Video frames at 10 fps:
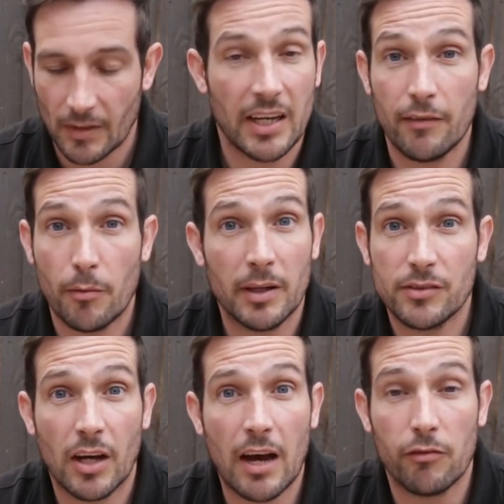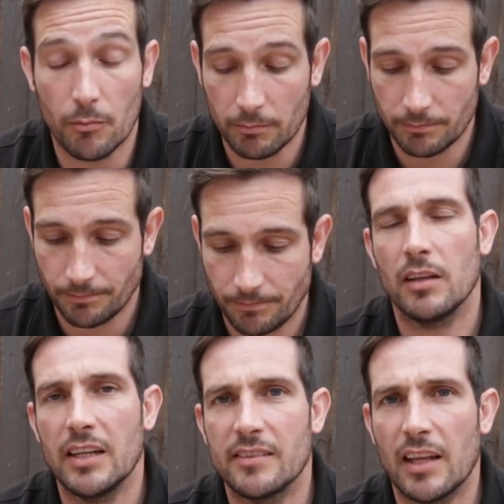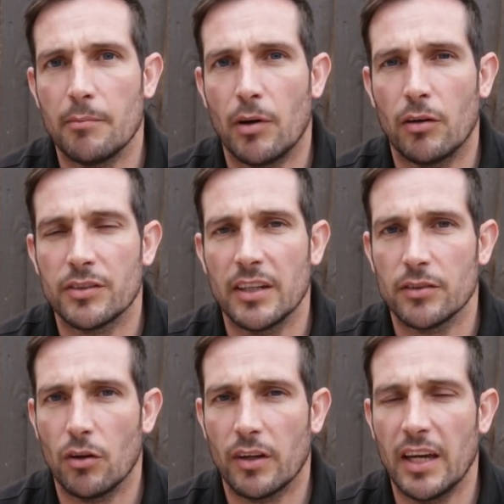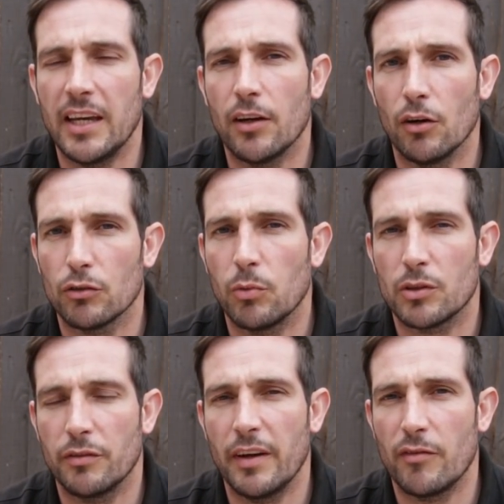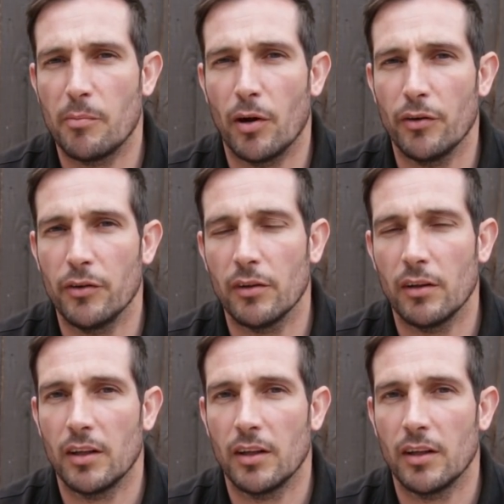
and everybody's got to have them. Lazy Lab Mora says, okay, he goes, what's your favourite pot noodle?